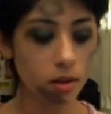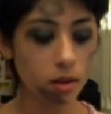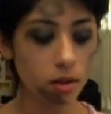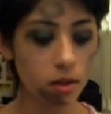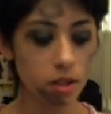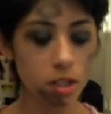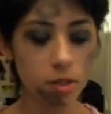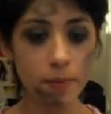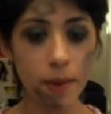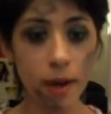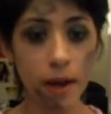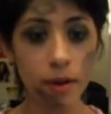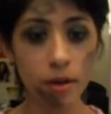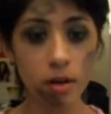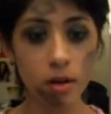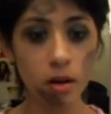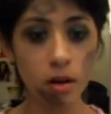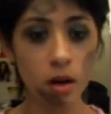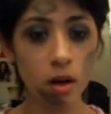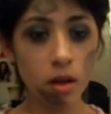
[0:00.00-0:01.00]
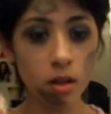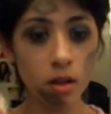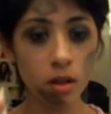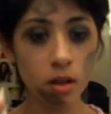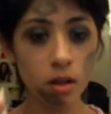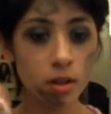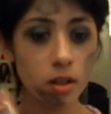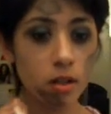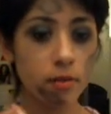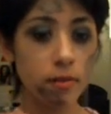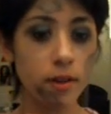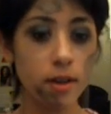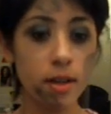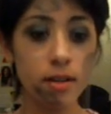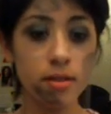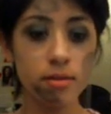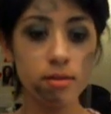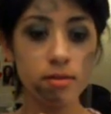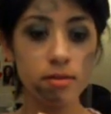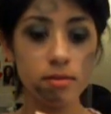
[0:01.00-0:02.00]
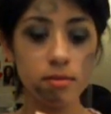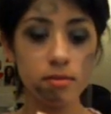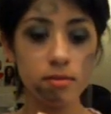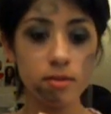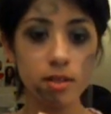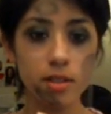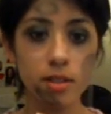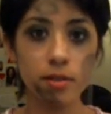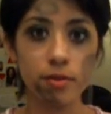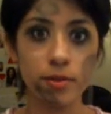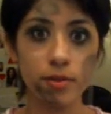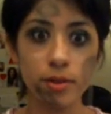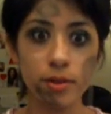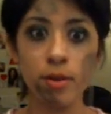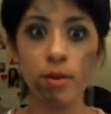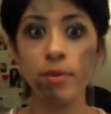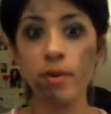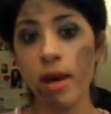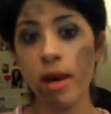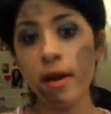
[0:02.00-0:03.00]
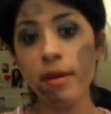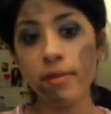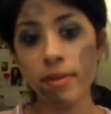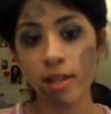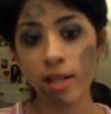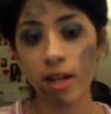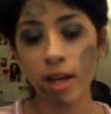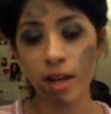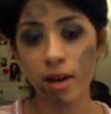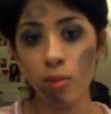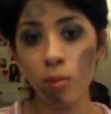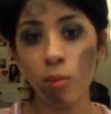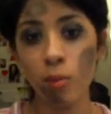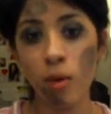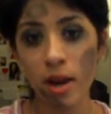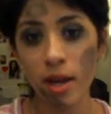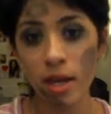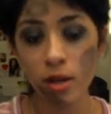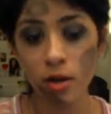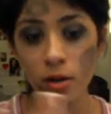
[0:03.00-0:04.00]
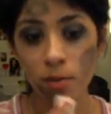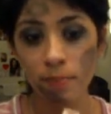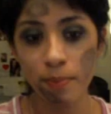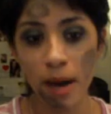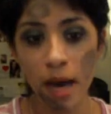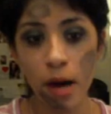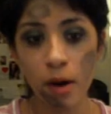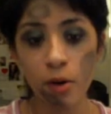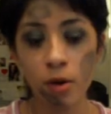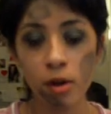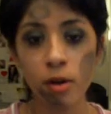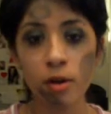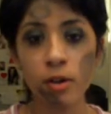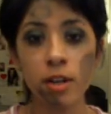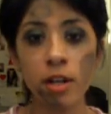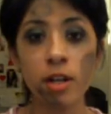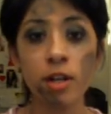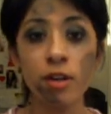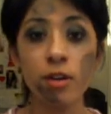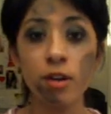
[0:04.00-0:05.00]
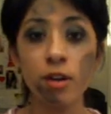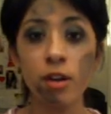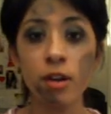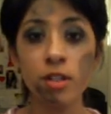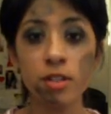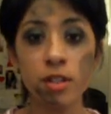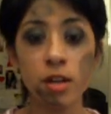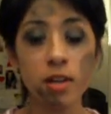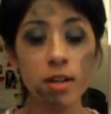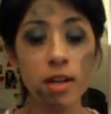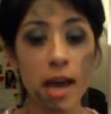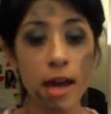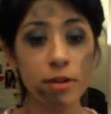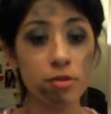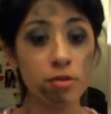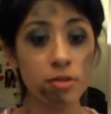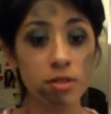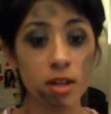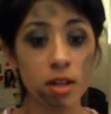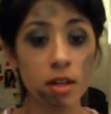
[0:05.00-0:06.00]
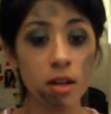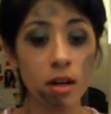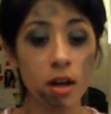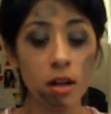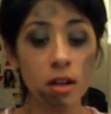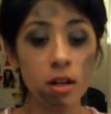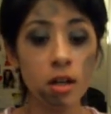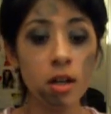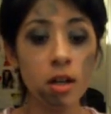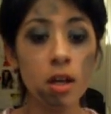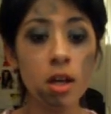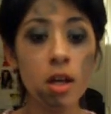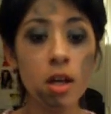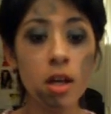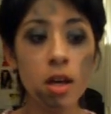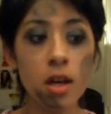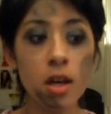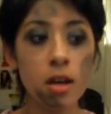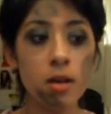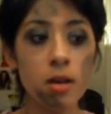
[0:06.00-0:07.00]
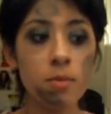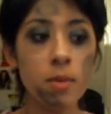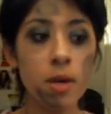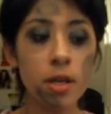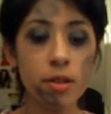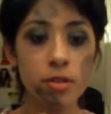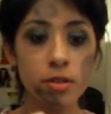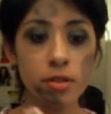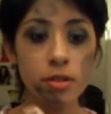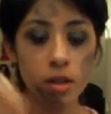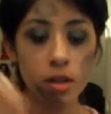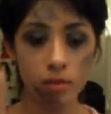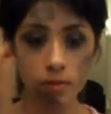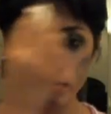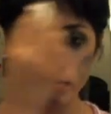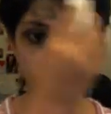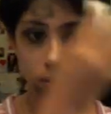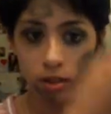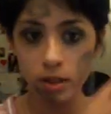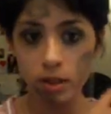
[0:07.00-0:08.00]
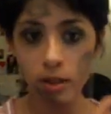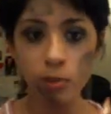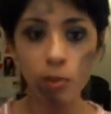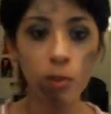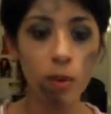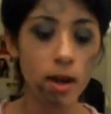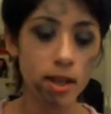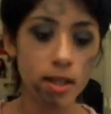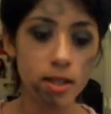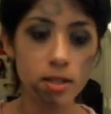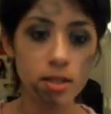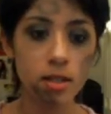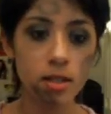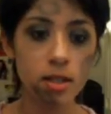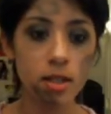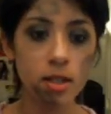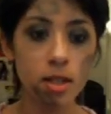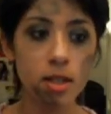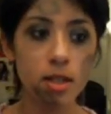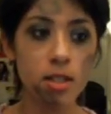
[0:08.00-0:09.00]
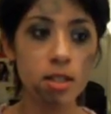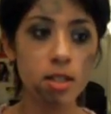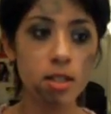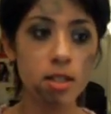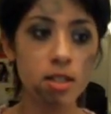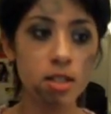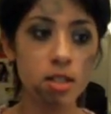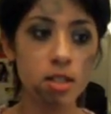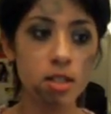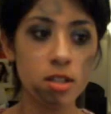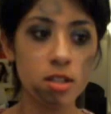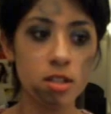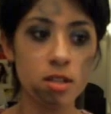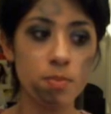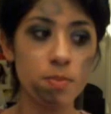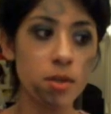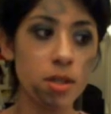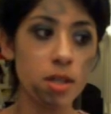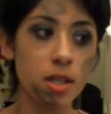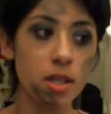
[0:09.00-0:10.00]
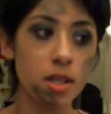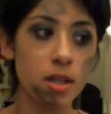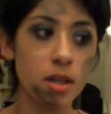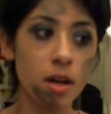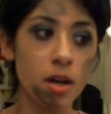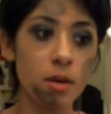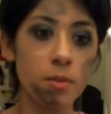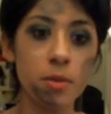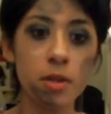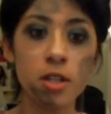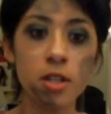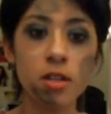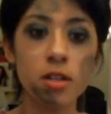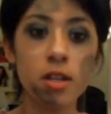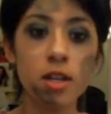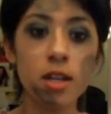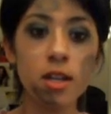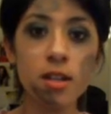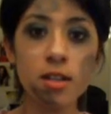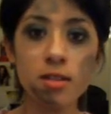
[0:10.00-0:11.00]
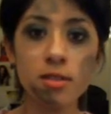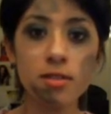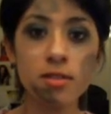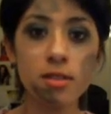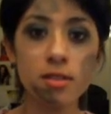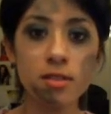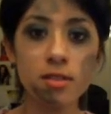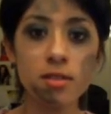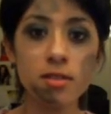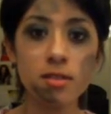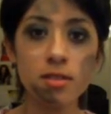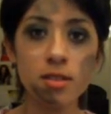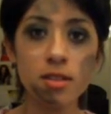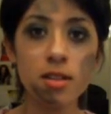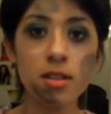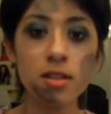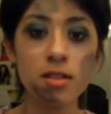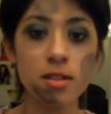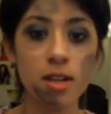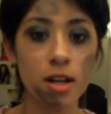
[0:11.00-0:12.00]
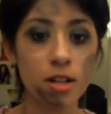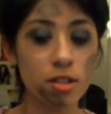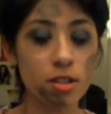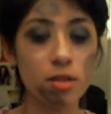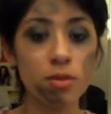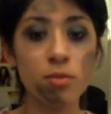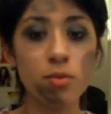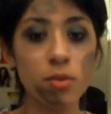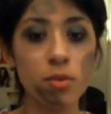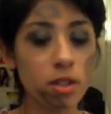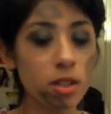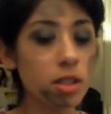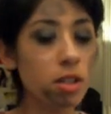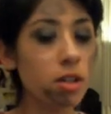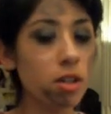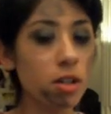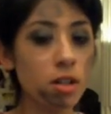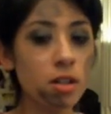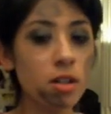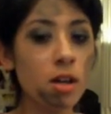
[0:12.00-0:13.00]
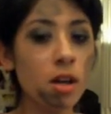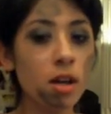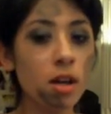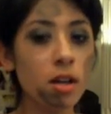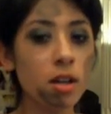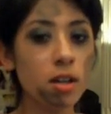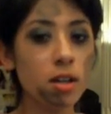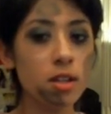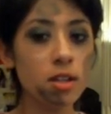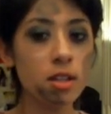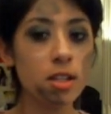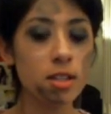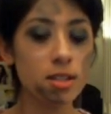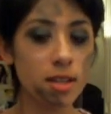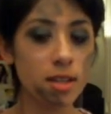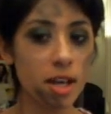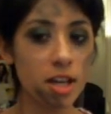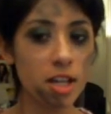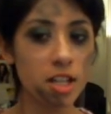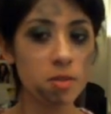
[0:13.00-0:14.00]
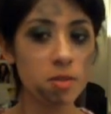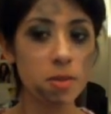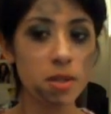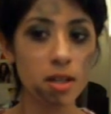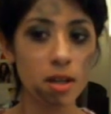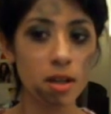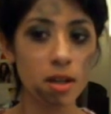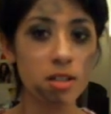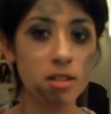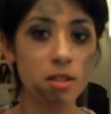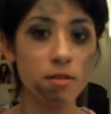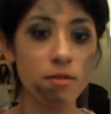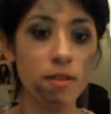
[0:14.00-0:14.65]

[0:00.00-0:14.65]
this powder all over your face if you don't have any kind of whiter powder than your natural skin color, and make yourself really white. It needs to just be, inconsistency is actually really good in this case because of the